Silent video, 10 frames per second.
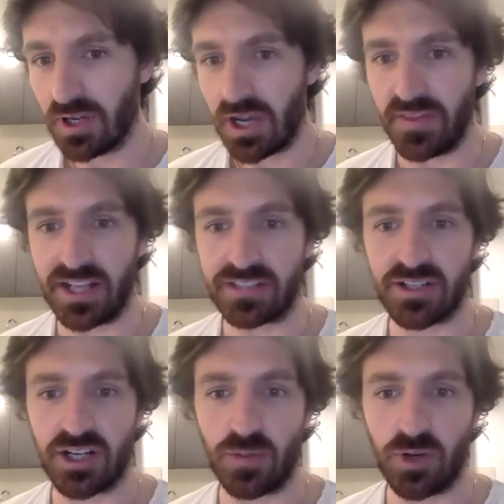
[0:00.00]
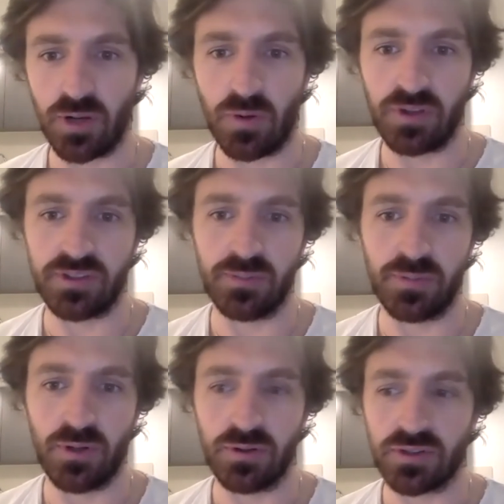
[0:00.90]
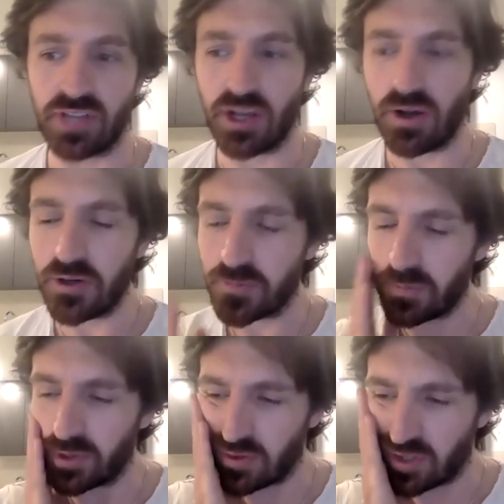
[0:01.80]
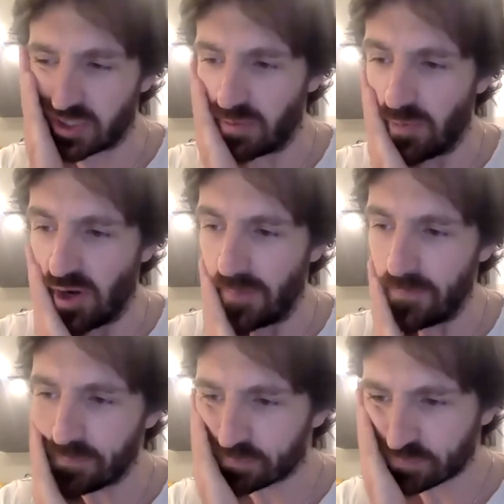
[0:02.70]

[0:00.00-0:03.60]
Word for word: And that's kind of what I wanted to pose. Because I always remember talking to my mom